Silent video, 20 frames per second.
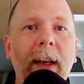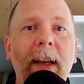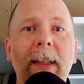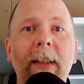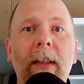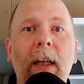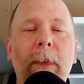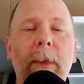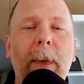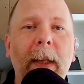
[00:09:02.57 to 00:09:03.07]

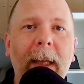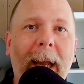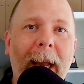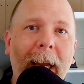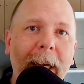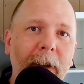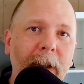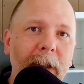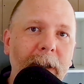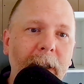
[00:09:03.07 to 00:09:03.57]
Let's talk about the
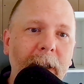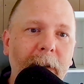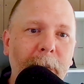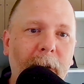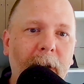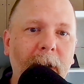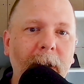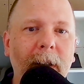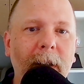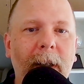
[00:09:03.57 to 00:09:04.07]
accuracy of the
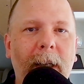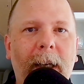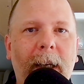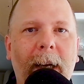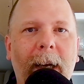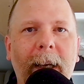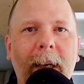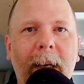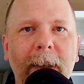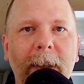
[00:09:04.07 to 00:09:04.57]
book.
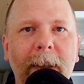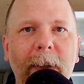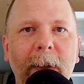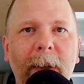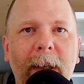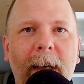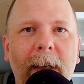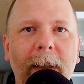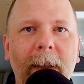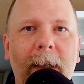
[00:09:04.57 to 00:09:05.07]
I like
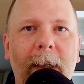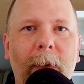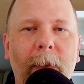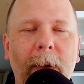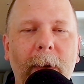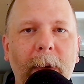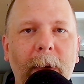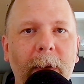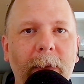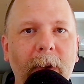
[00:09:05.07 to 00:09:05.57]
that
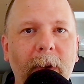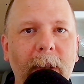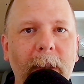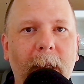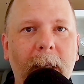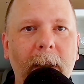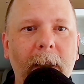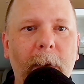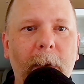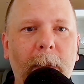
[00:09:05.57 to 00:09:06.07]
when reviewing
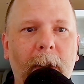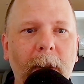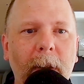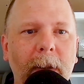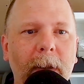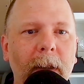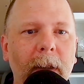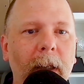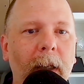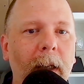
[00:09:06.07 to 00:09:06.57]
technical
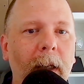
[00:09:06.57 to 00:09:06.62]
books.